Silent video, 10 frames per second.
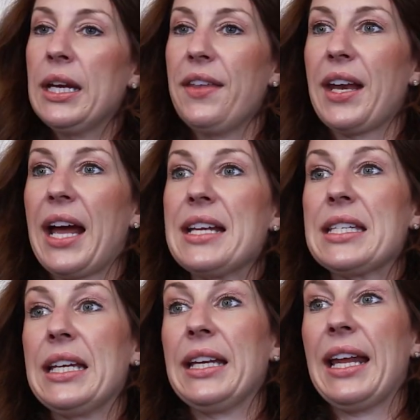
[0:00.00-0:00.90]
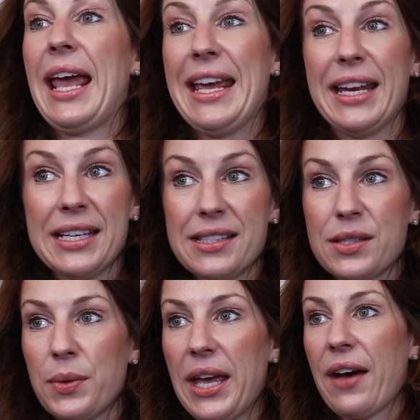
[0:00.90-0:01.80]
In the
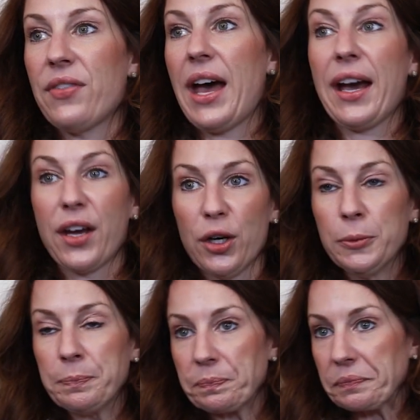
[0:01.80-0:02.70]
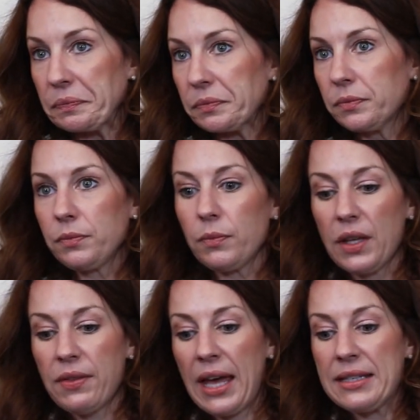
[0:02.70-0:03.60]
1980s, we have the echo
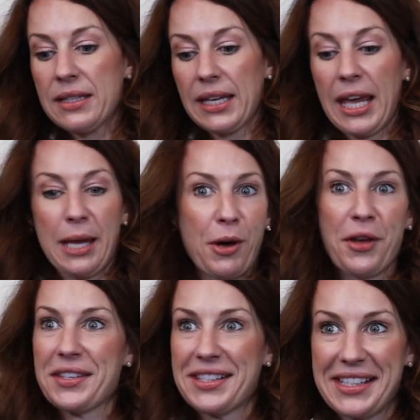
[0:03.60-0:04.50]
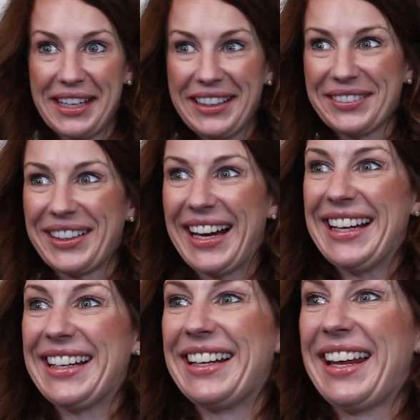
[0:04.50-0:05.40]
that came on the scene,
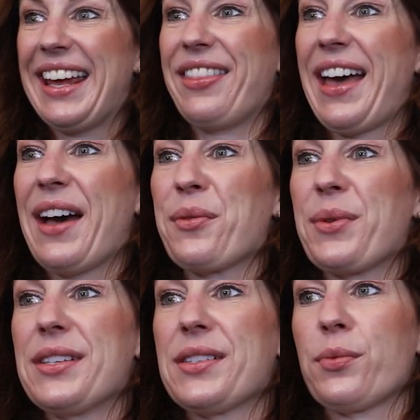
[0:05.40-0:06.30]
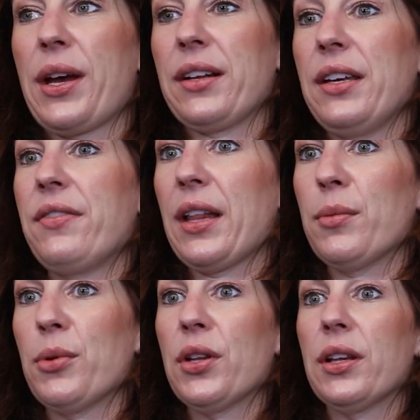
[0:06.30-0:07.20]
right? And that was readily
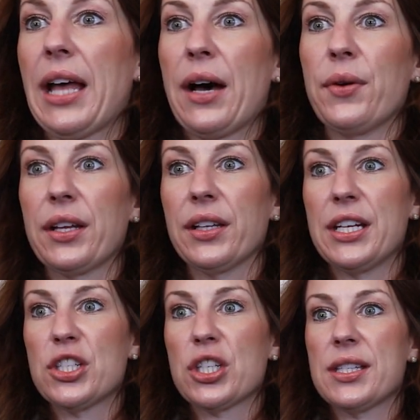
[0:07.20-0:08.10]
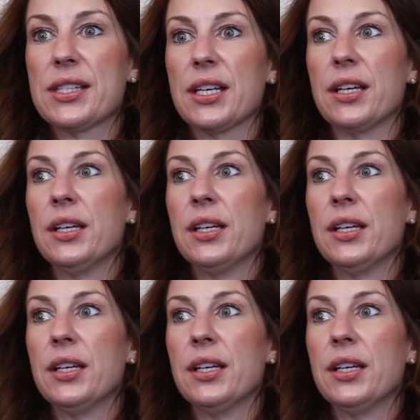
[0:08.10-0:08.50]
available, allowing clinicians